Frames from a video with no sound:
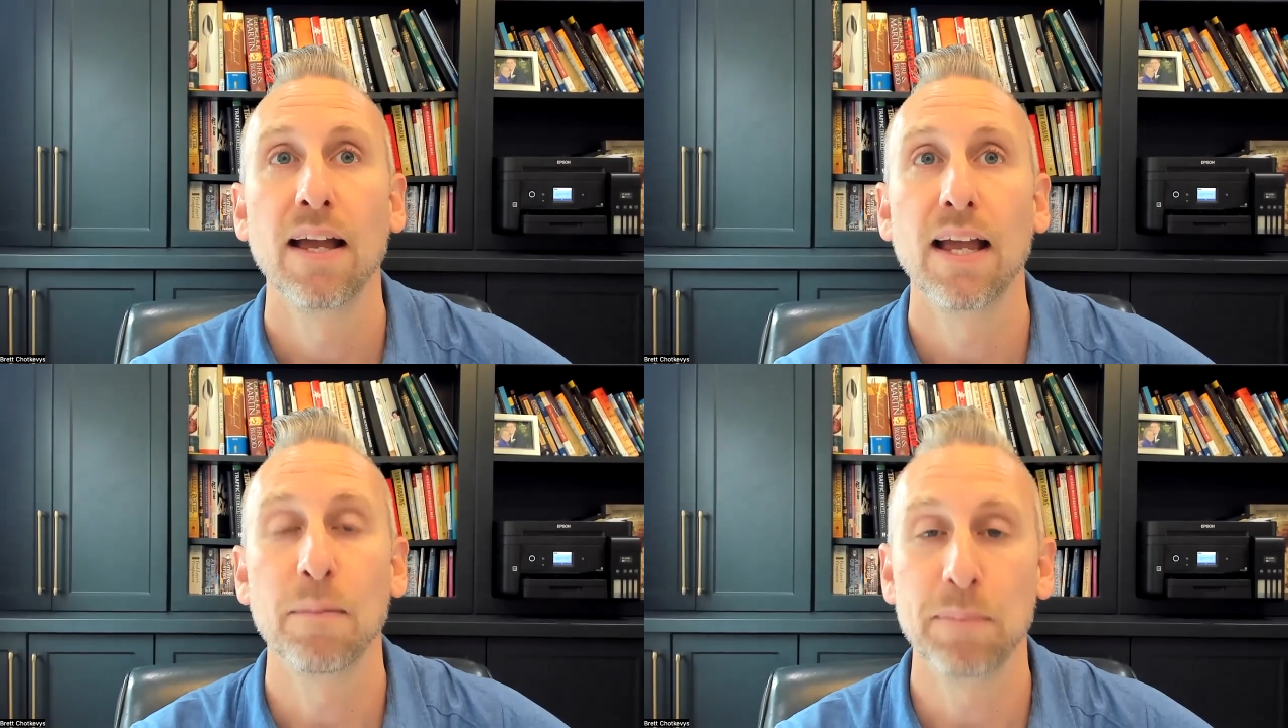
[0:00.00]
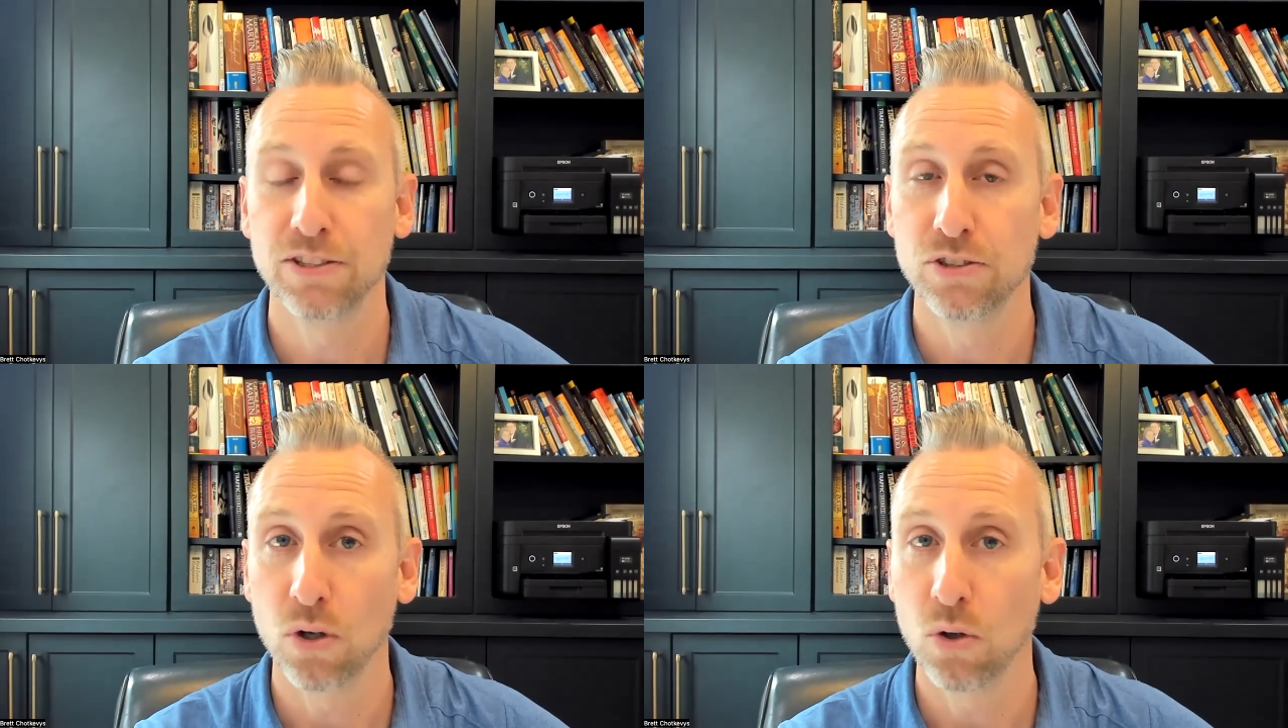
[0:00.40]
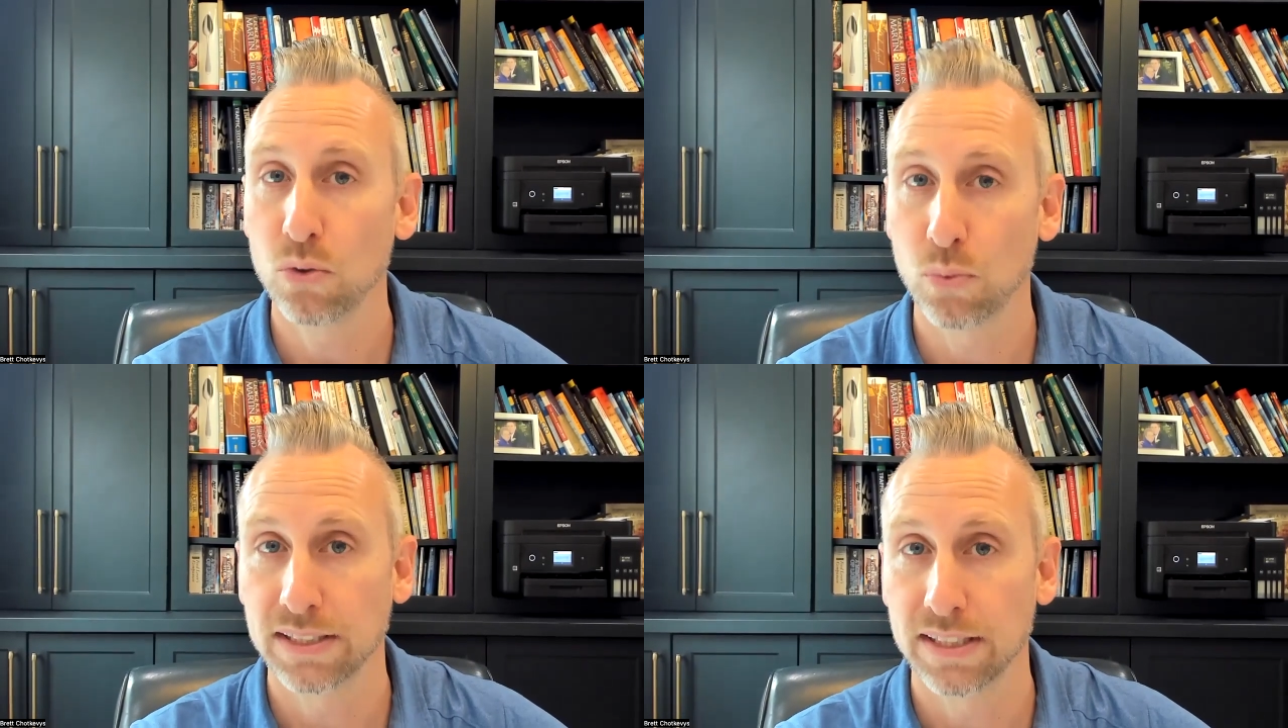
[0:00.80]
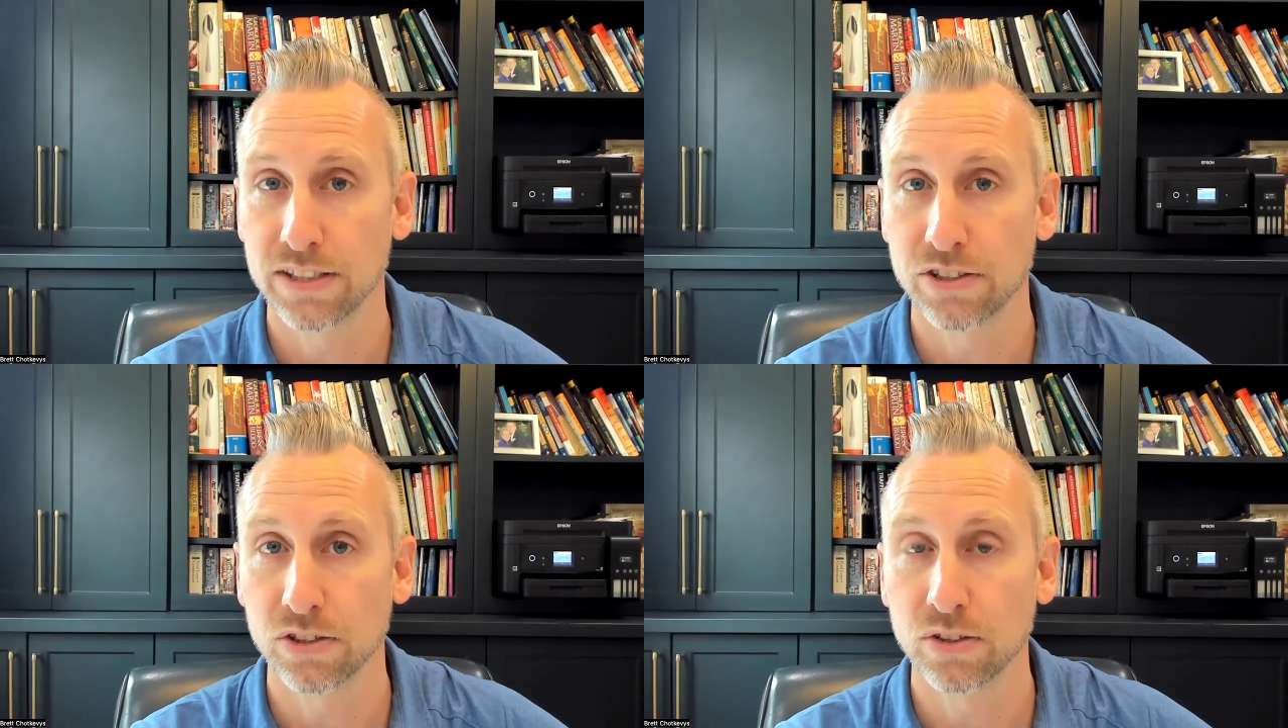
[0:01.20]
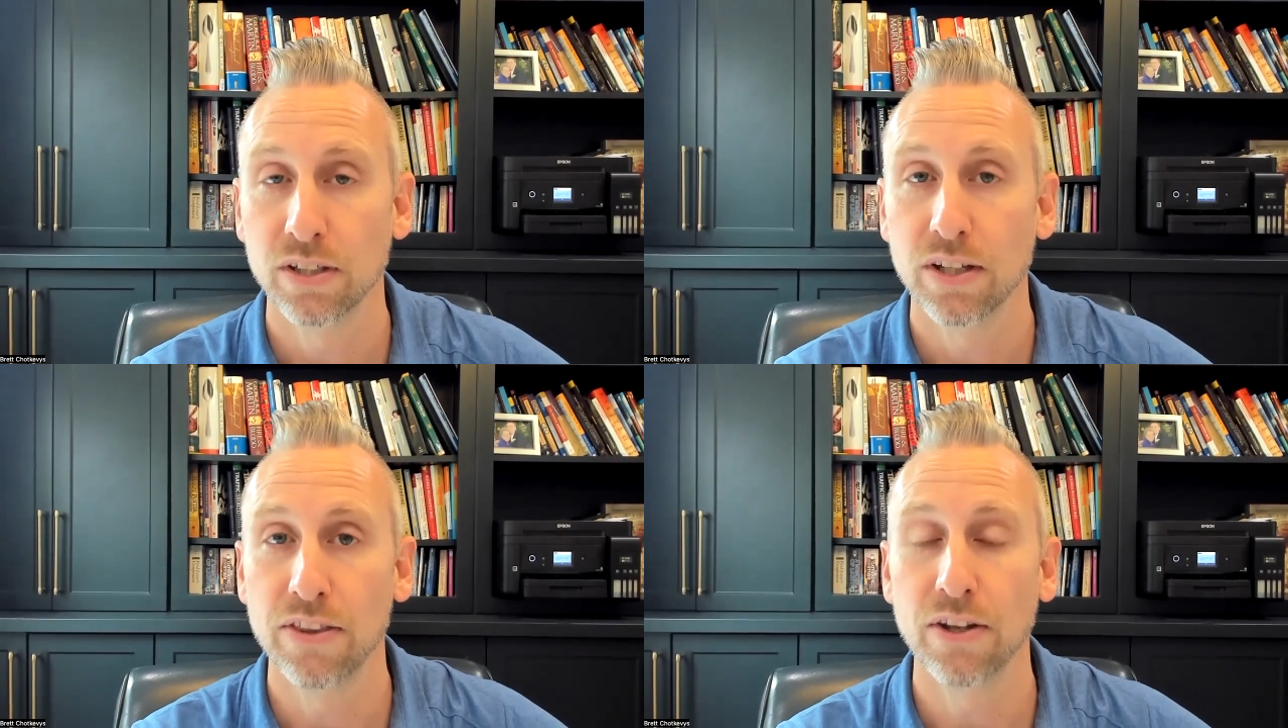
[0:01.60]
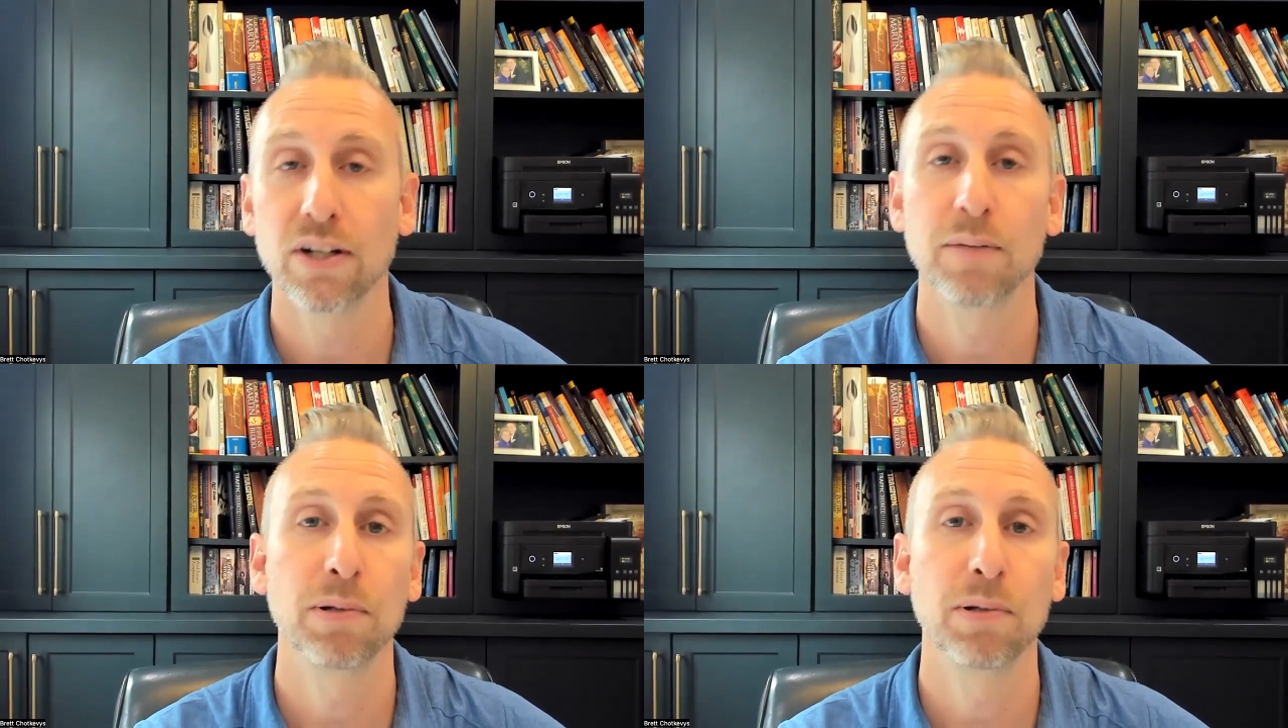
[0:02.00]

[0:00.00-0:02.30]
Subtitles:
and be zoned residential, they're going to